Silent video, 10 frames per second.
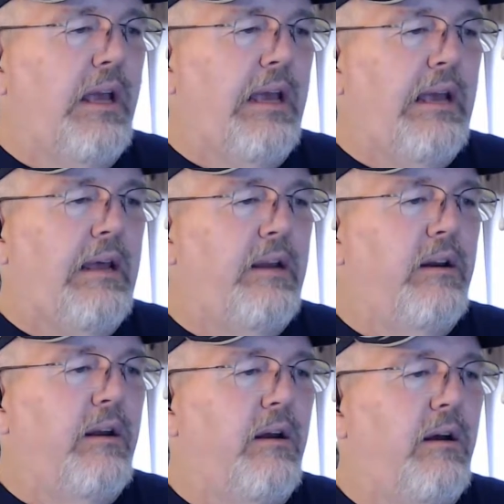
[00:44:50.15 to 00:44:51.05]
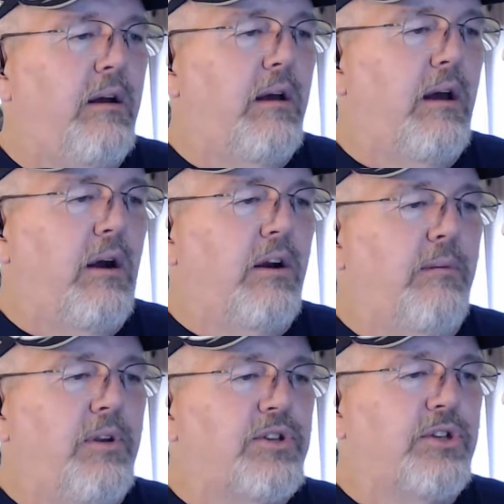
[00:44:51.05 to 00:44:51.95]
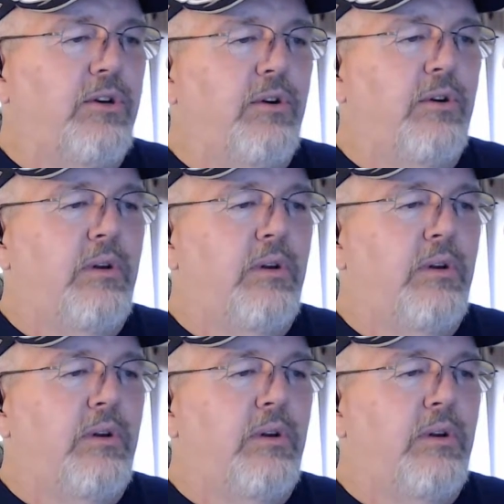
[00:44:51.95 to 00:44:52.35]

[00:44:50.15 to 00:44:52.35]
and argument ensued.